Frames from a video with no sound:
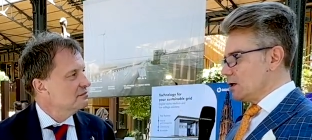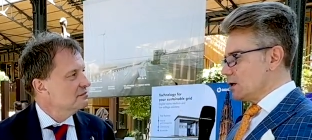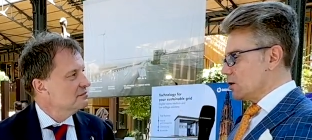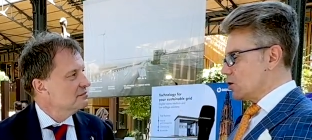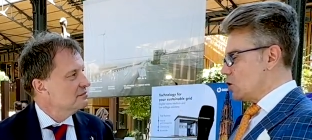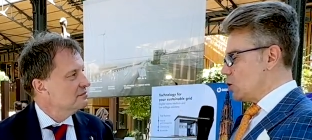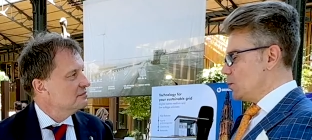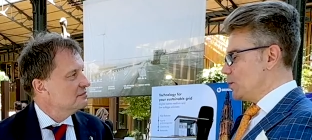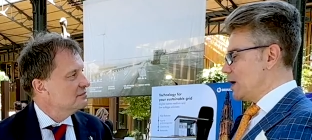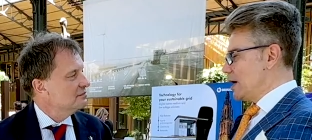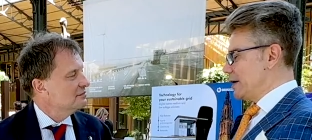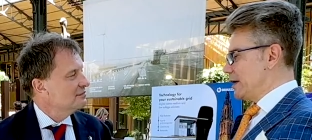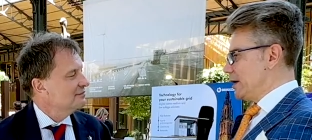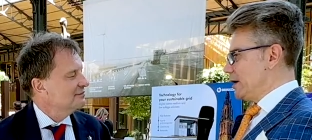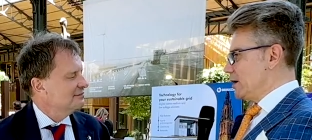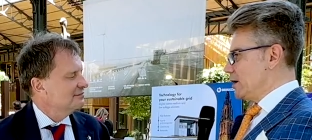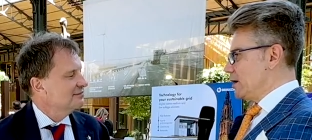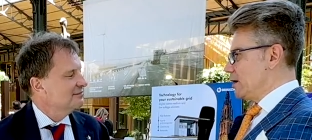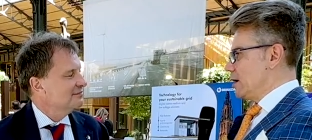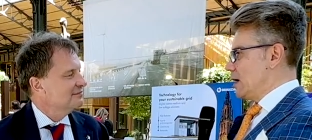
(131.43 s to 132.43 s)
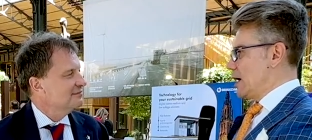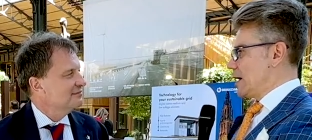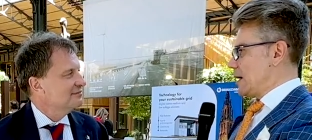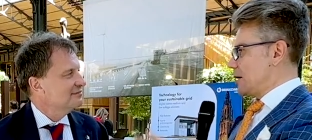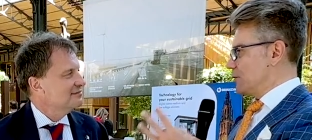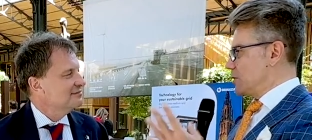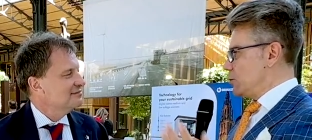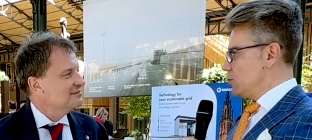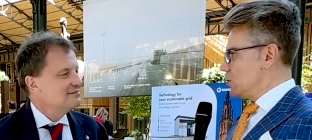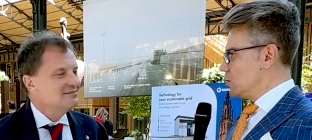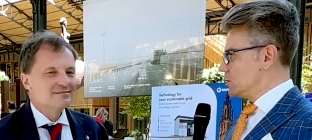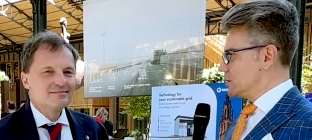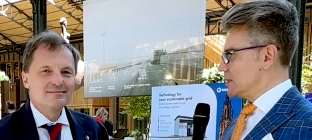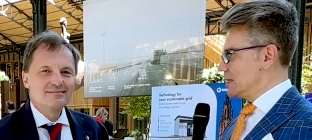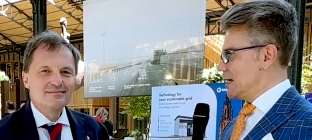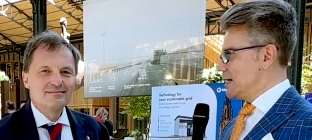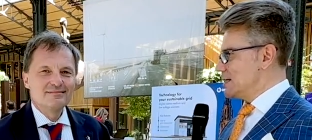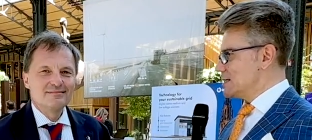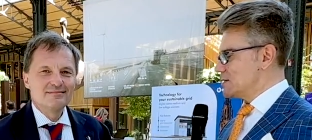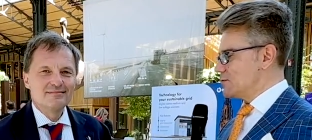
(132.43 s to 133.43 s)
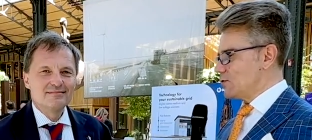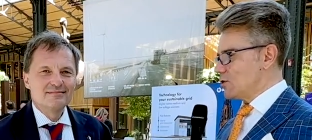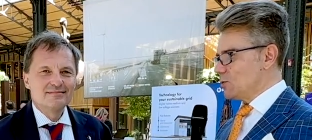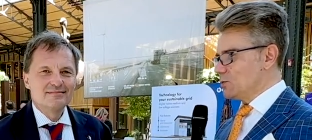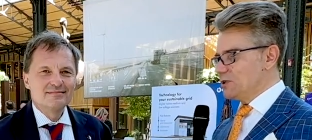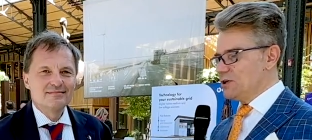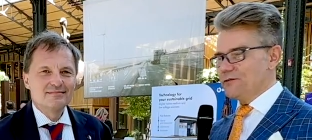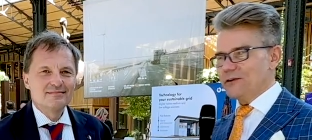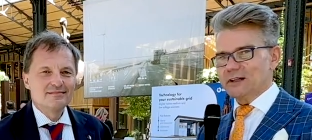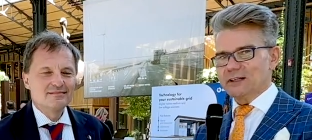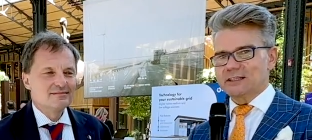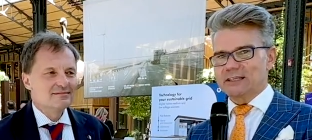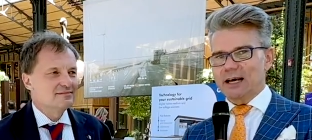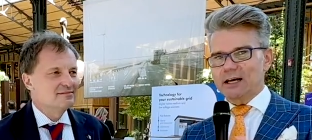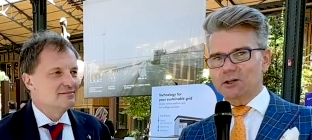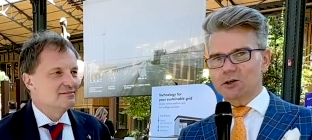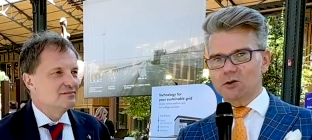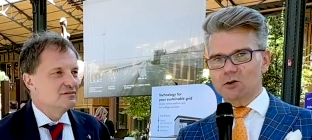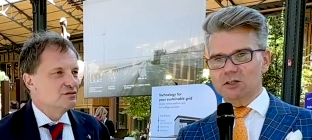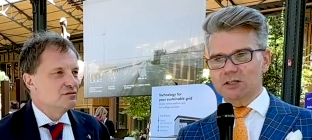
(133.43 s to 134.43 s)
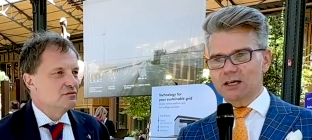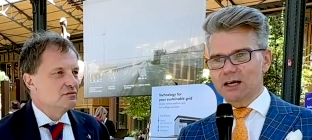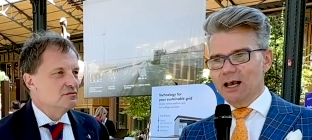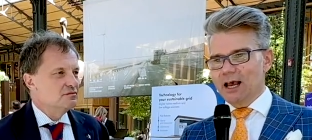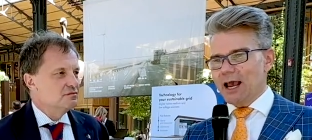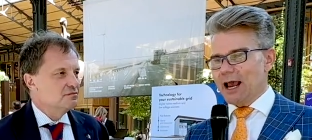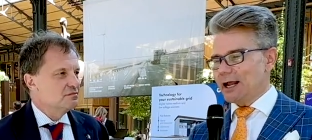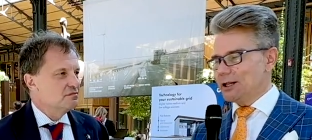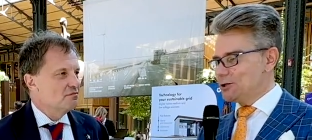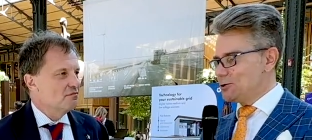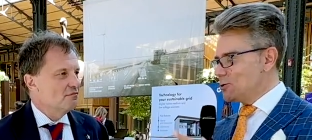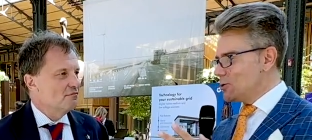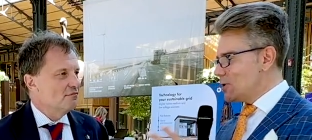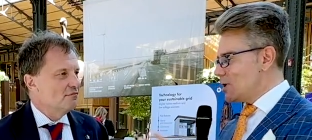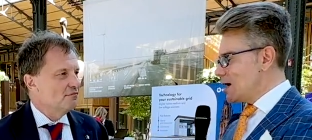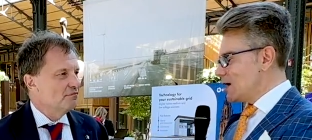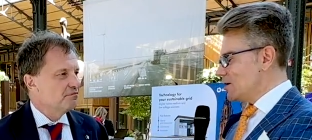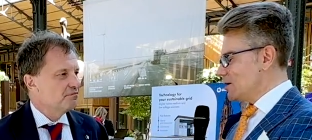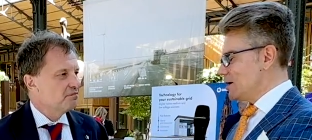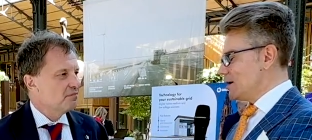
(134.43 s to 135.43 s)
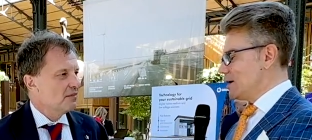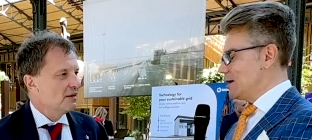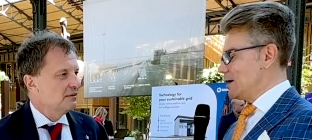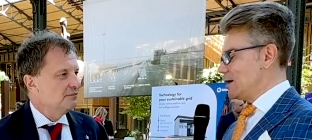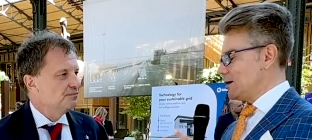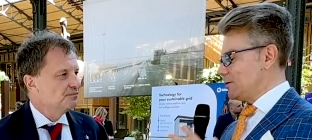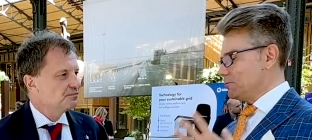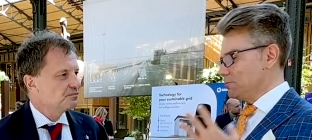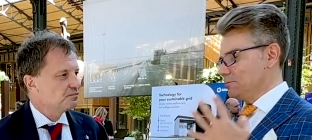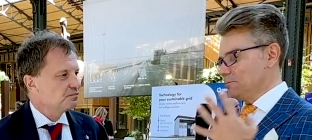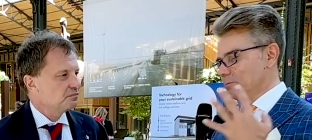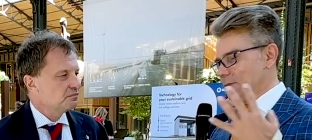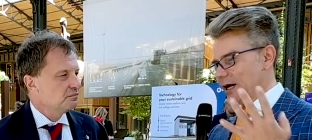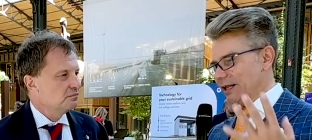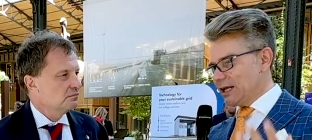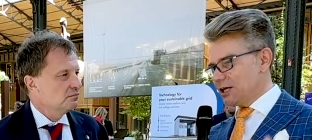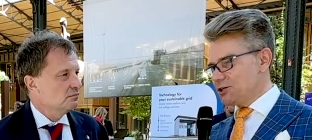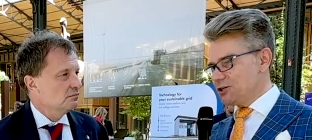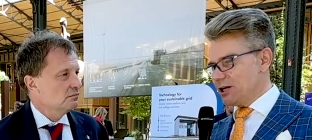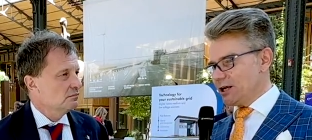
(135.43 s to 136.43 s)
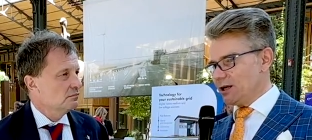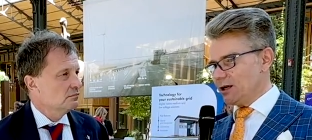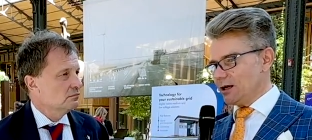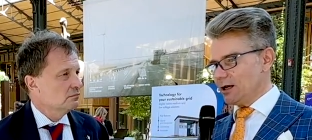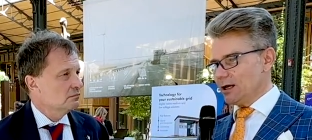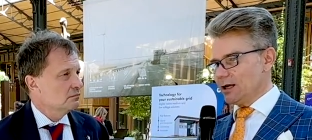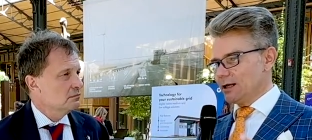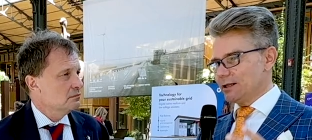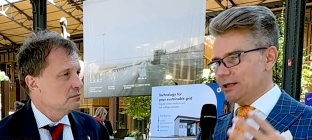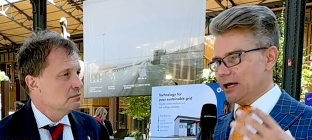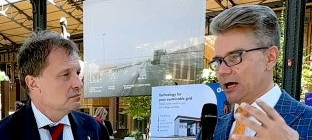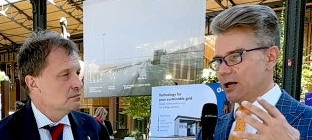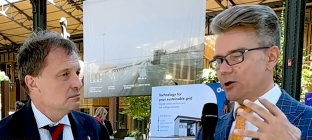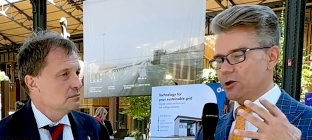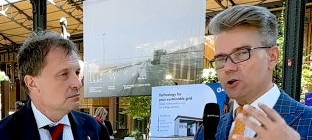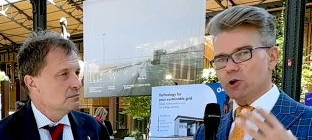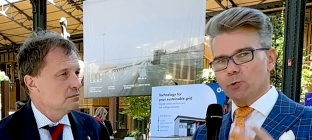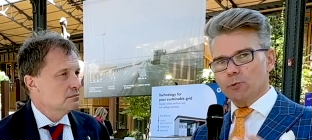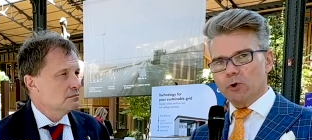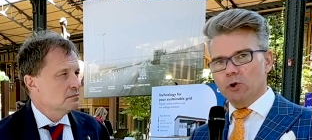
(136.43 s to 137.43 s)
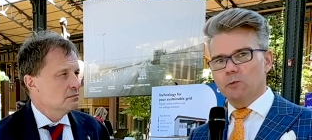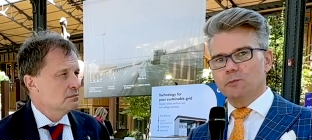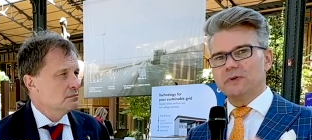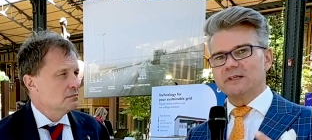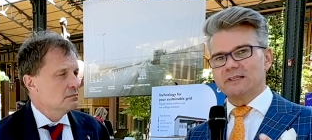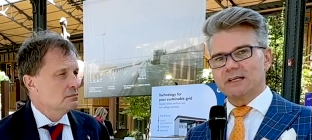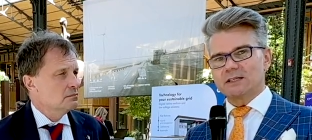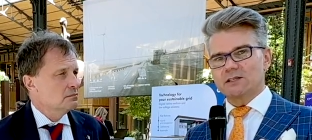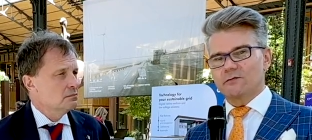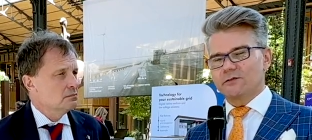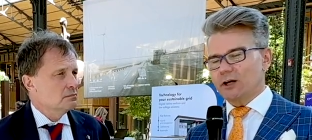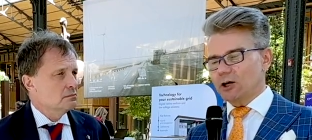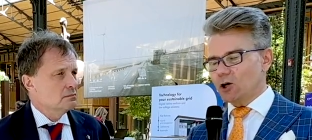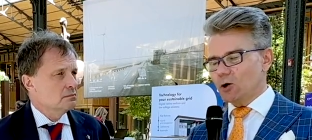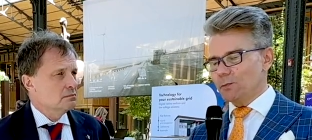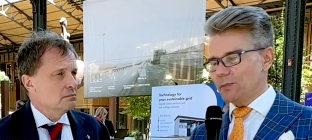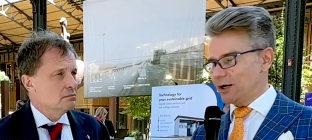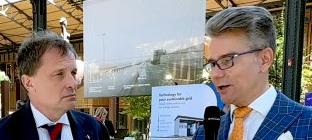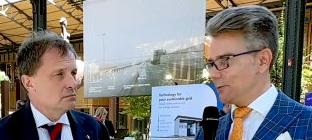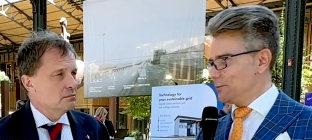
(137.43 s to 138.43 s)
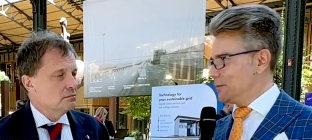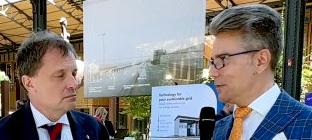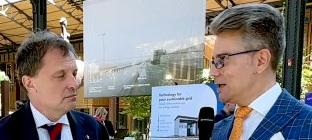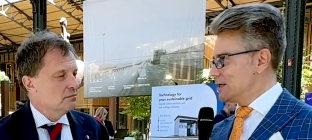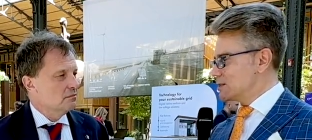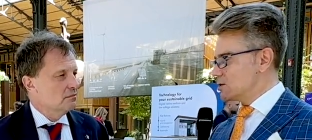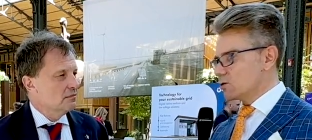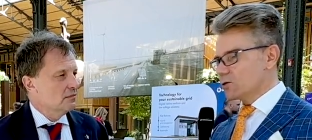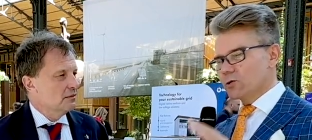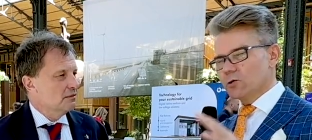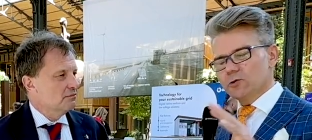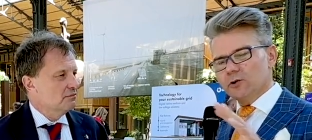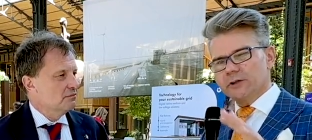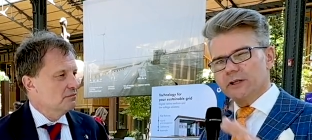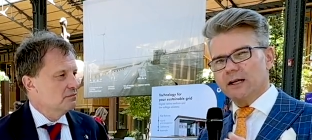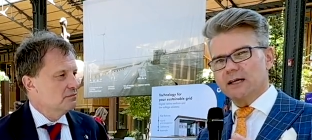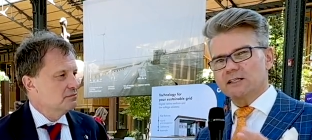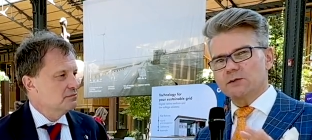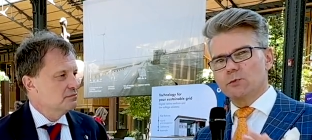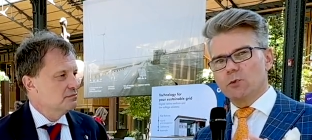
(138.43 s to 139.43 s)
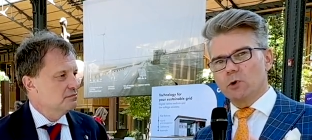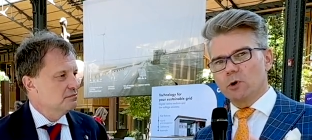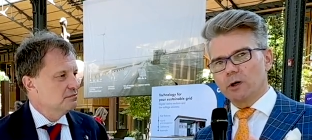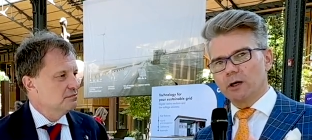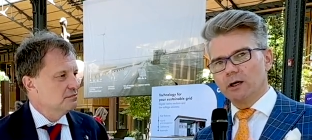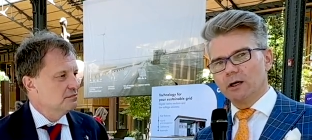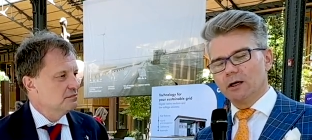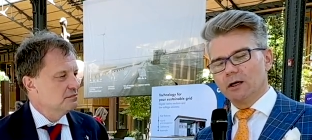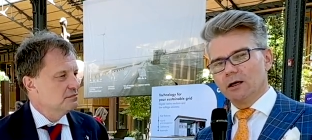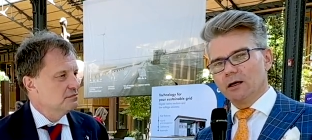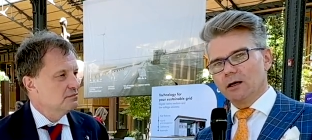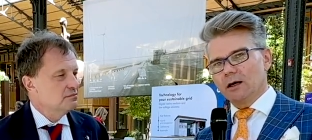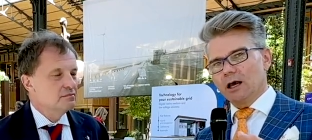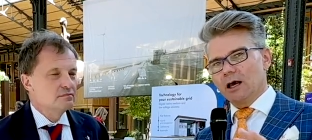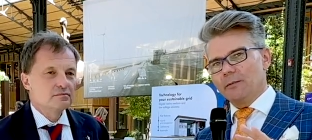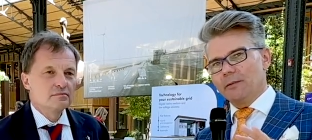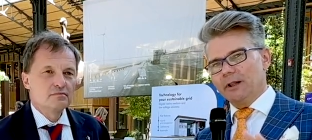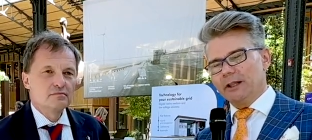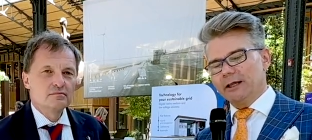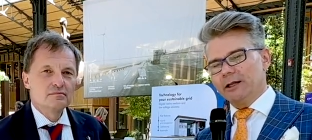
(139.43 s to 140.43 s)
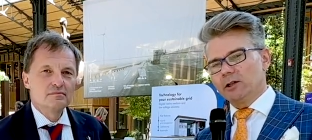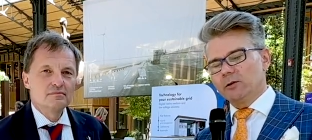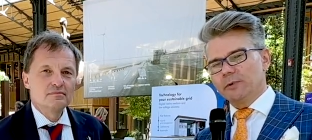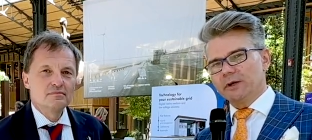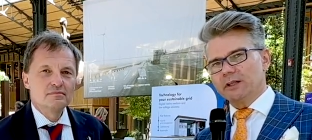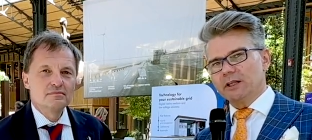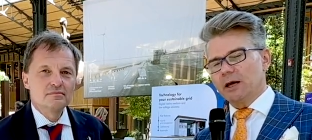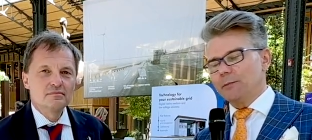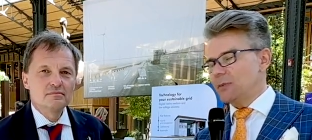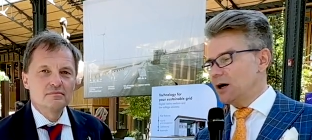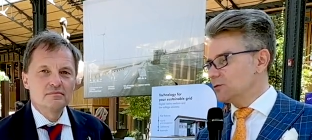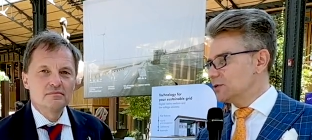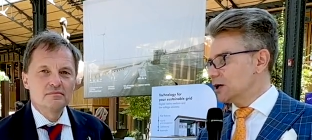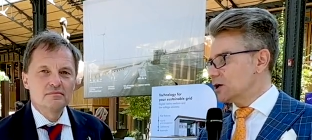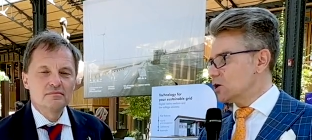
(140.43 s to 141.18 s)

Speaker 1: company around the world, yes, from different sectors, and you are uh, managing the renewable business of the company. So could you tell us more, a little bit about the